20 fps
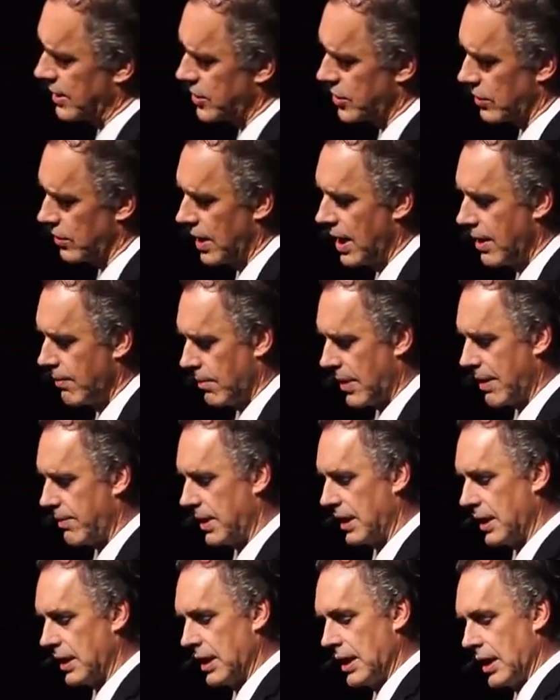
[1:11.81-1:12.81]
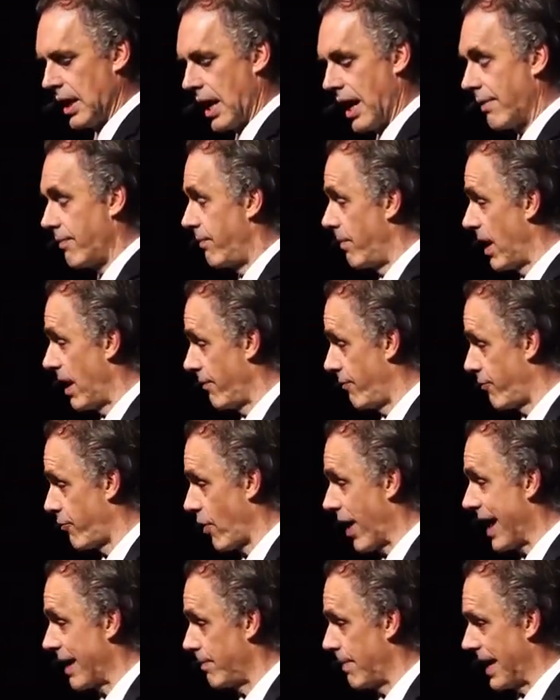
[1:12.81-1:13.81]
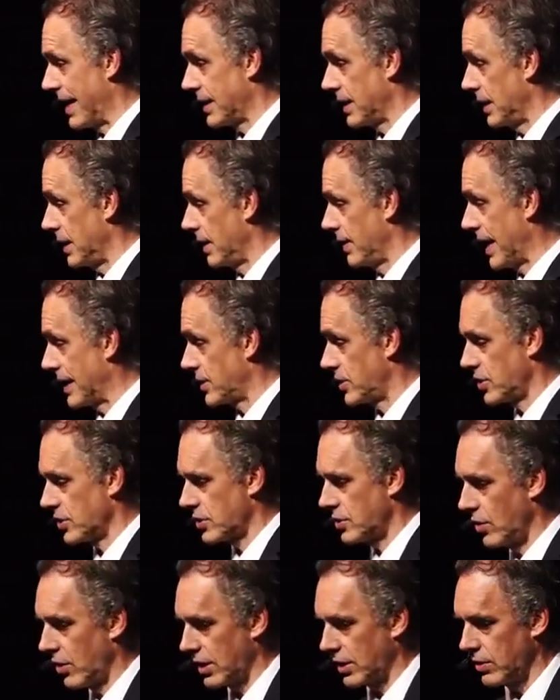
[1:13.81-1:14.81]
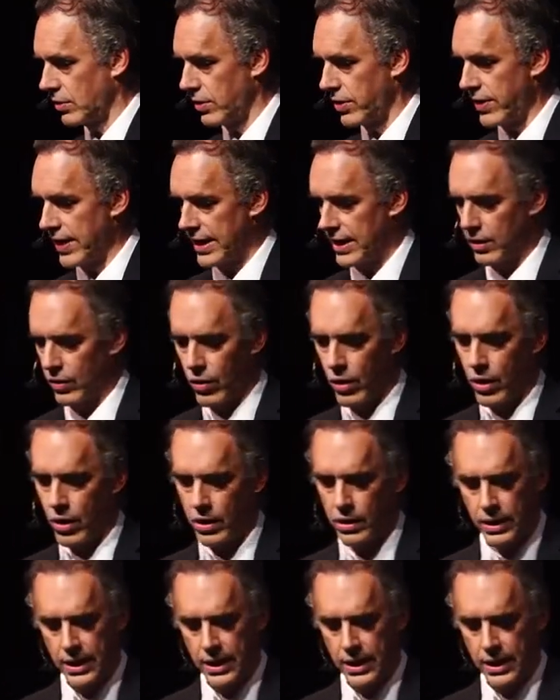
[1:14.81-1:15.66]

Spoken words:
So maybe I've fragmented, and that's just not a good thing at all.